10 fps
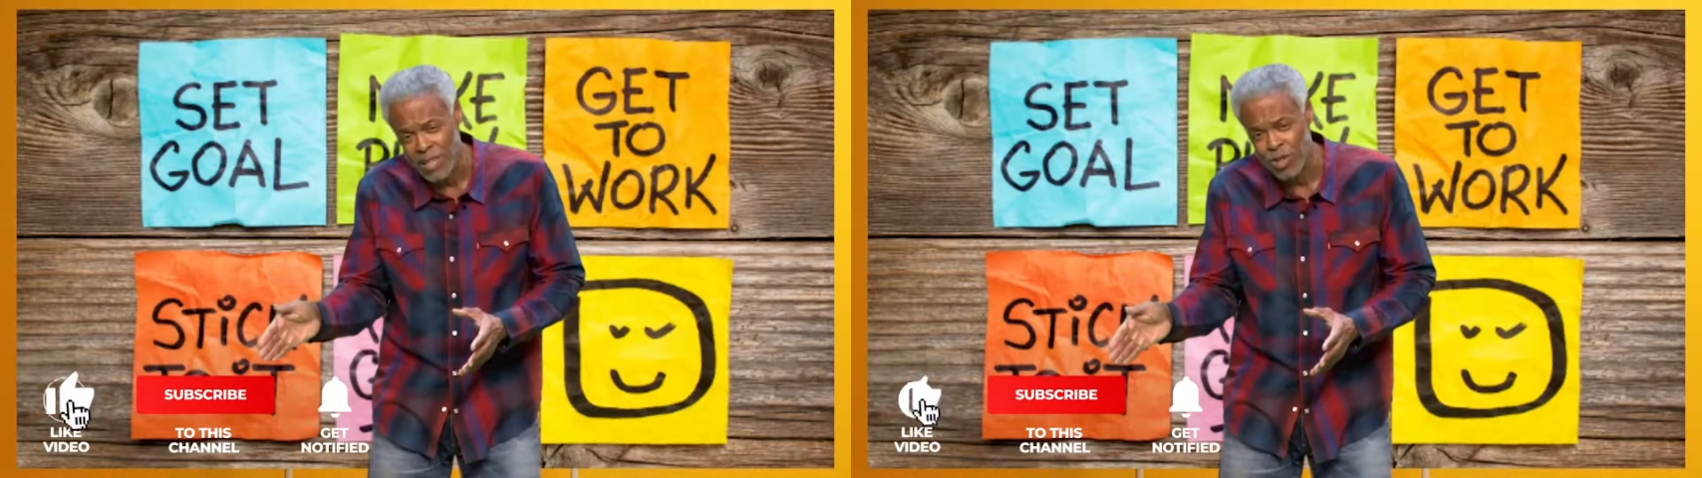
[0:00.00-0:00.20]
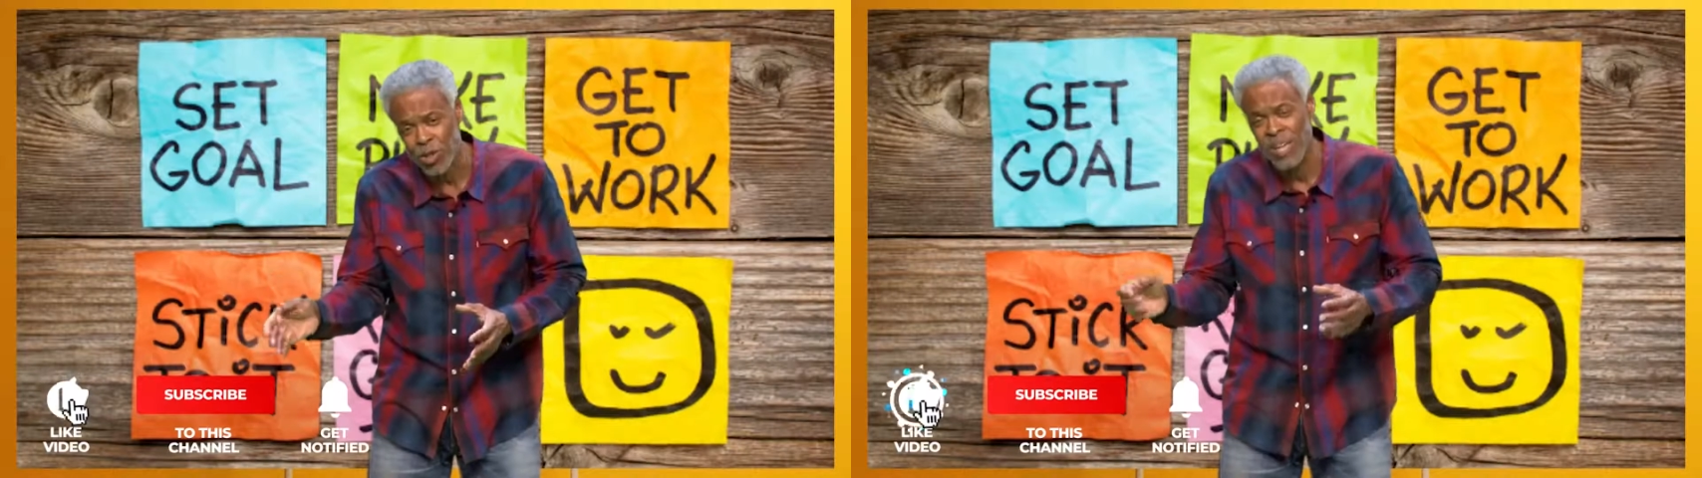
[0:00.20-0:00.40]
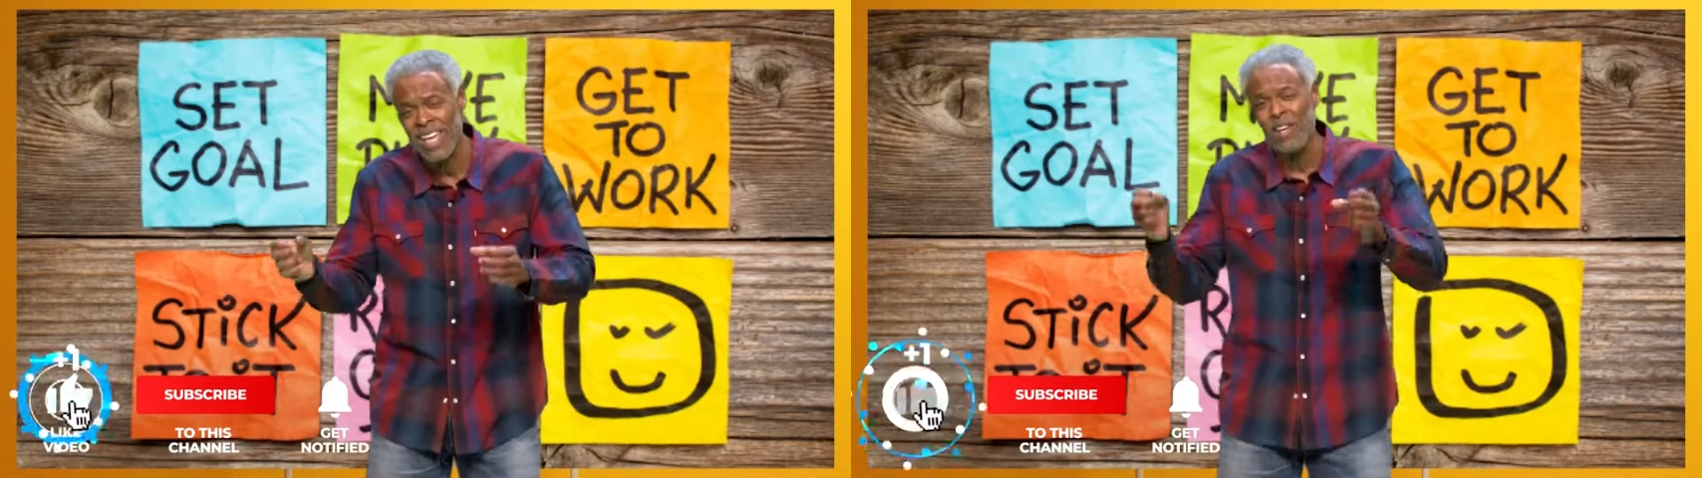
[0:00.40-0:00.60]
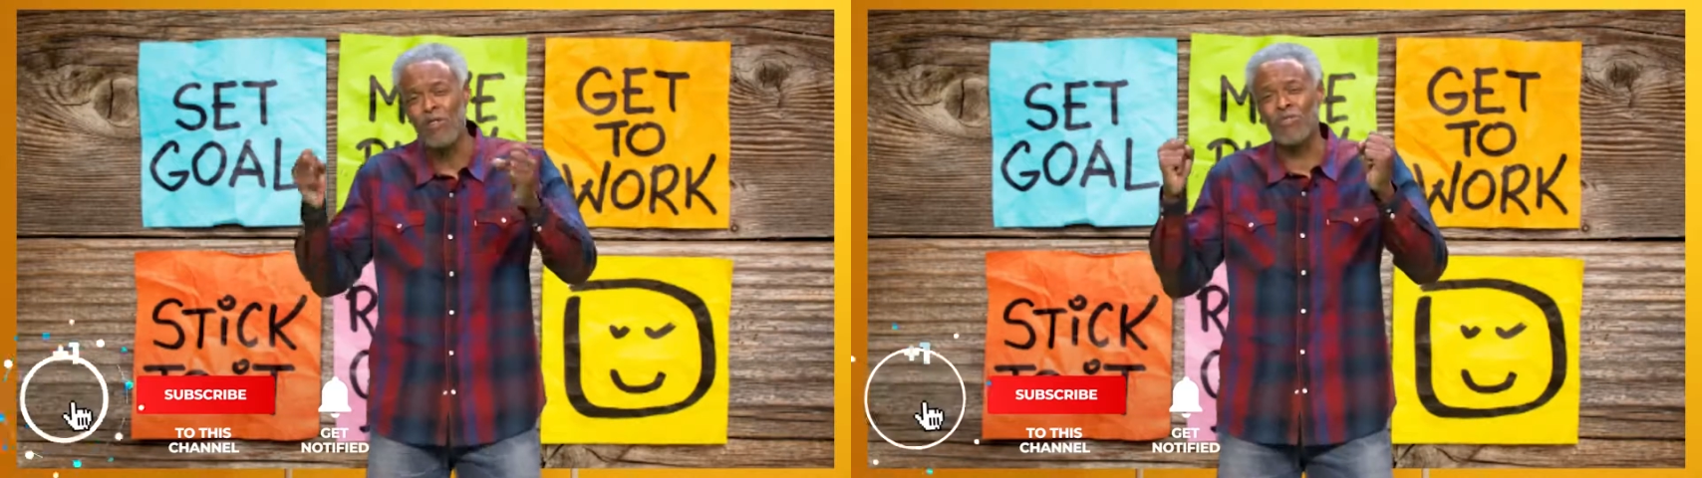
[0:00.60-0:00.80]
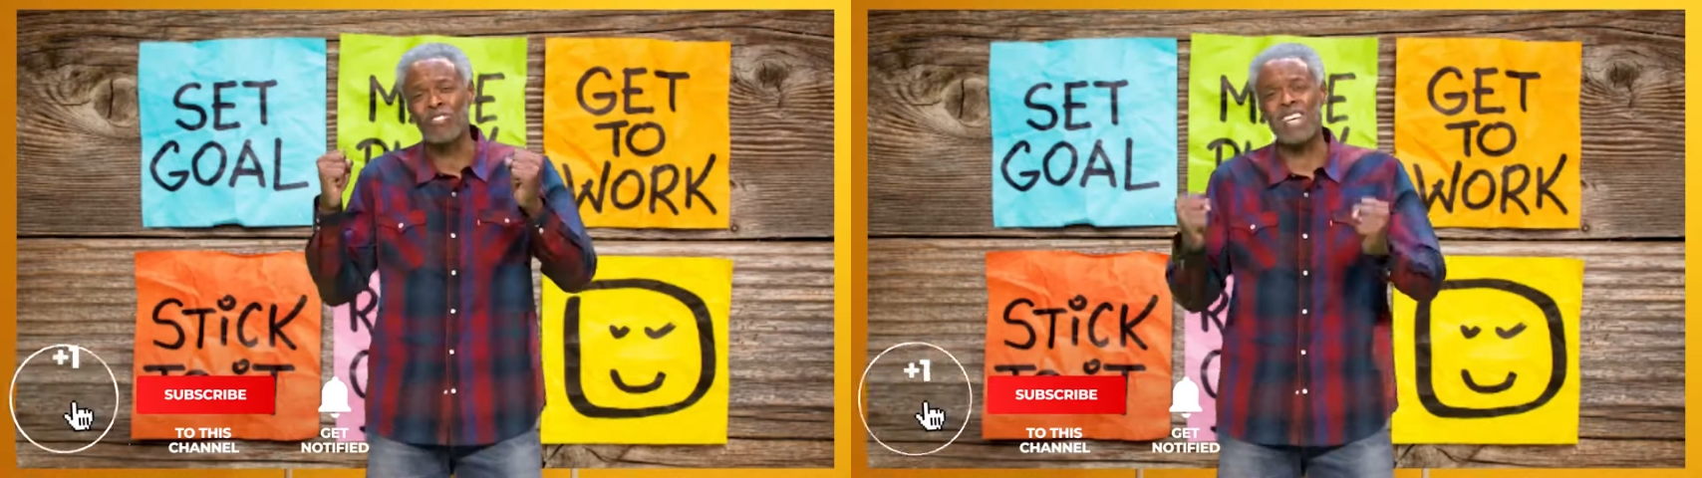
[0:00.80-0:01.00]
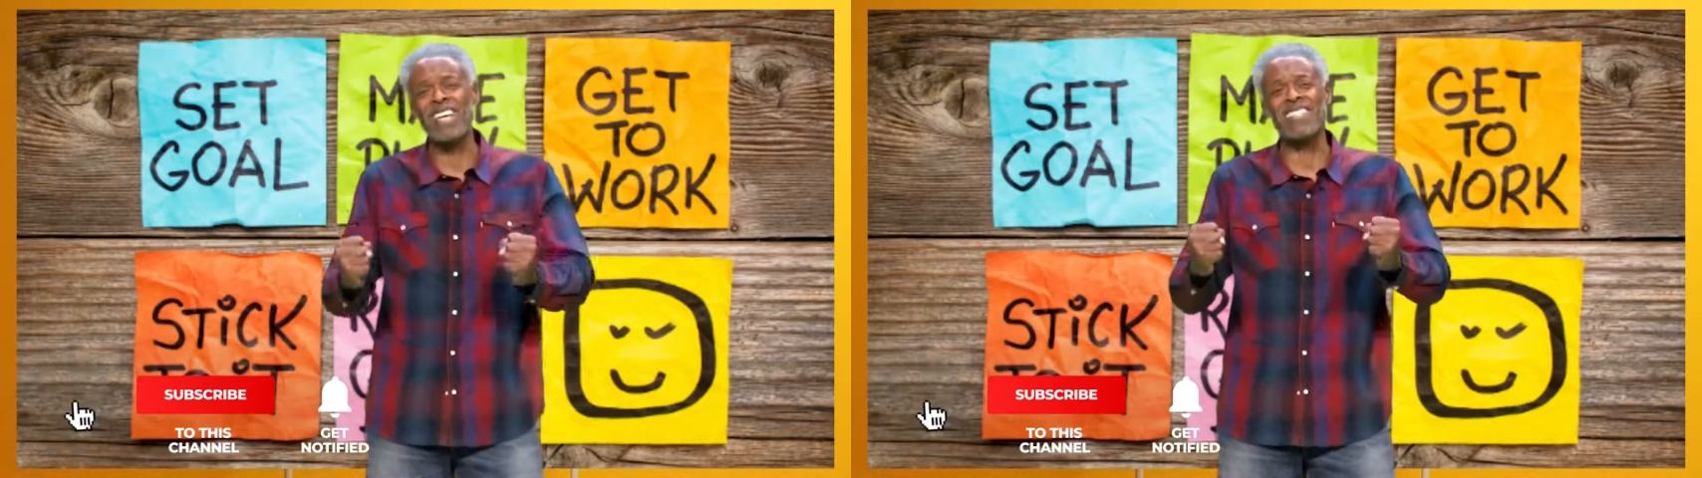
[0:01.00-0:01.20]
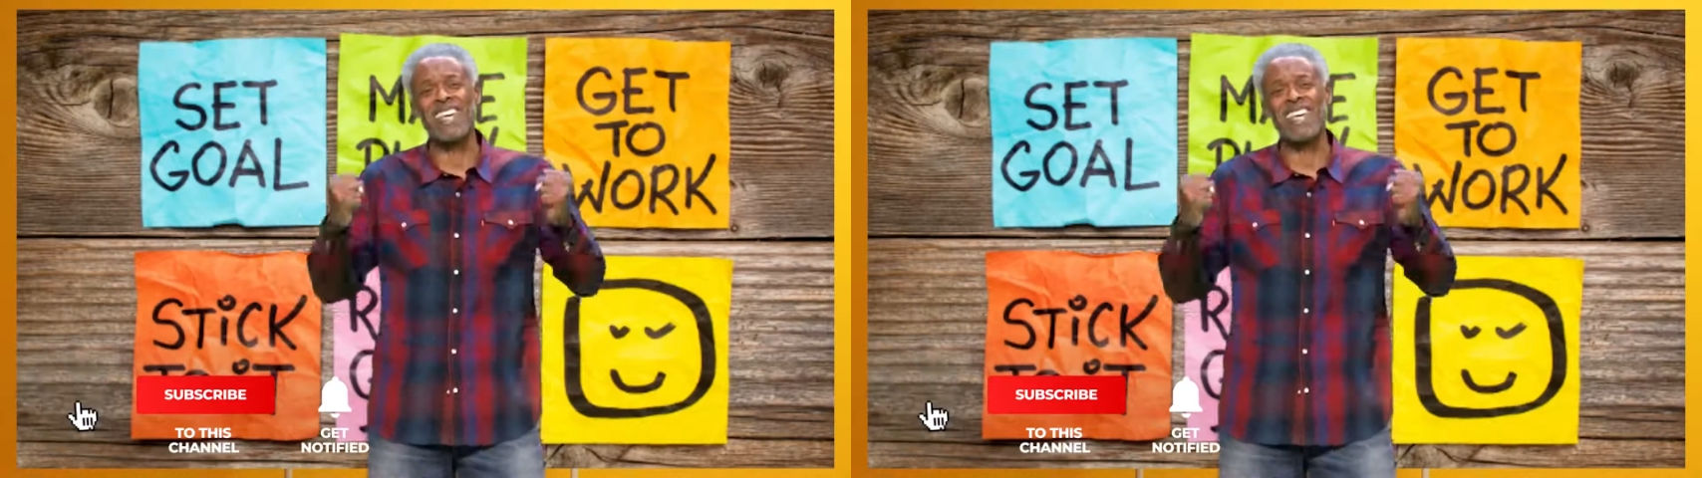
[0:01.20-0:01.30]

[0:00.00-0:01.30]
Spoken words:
so he who sees